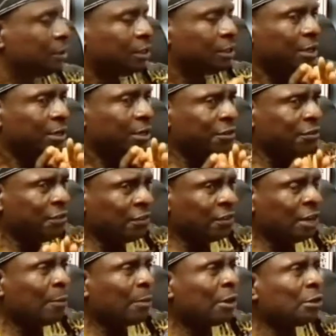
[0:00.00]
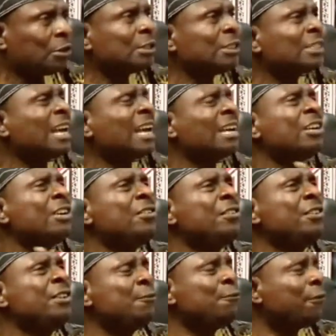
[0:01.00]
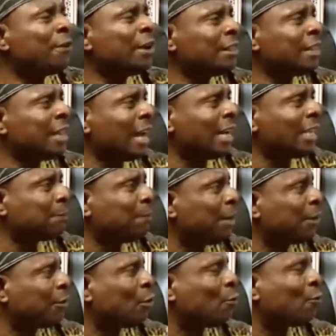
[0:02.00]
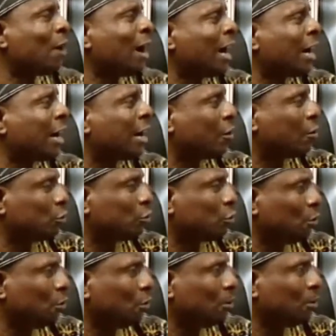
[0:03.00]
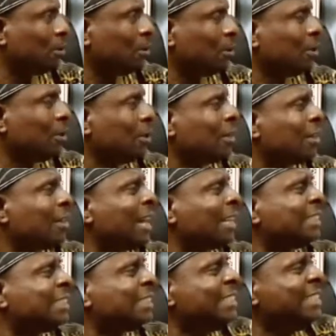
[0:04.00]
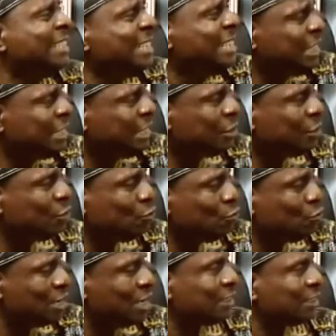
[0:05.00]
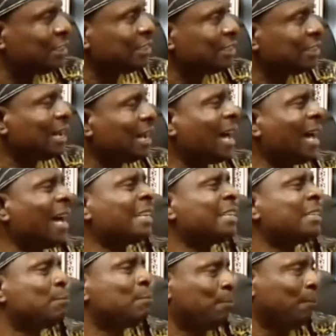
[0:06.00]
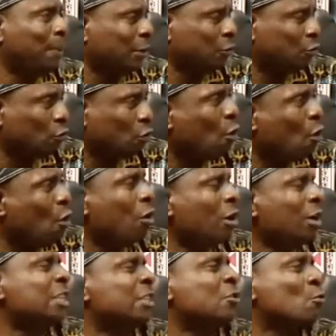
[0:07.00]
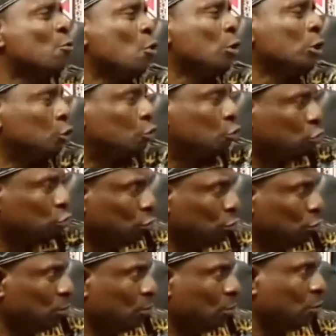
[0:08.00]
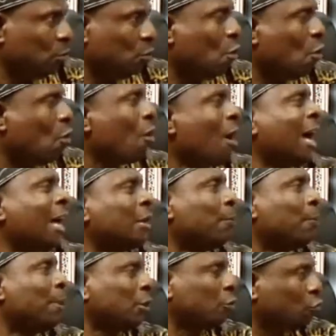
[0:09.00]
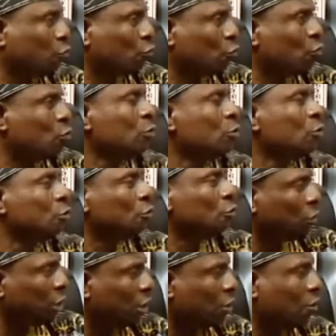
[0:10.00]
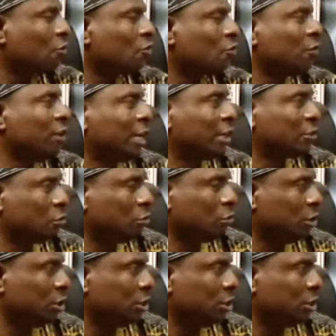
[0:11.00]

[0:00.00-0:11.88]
These enterprises in different aspects of agriculture that this student had passed or is going through or had passed through during the course of their study.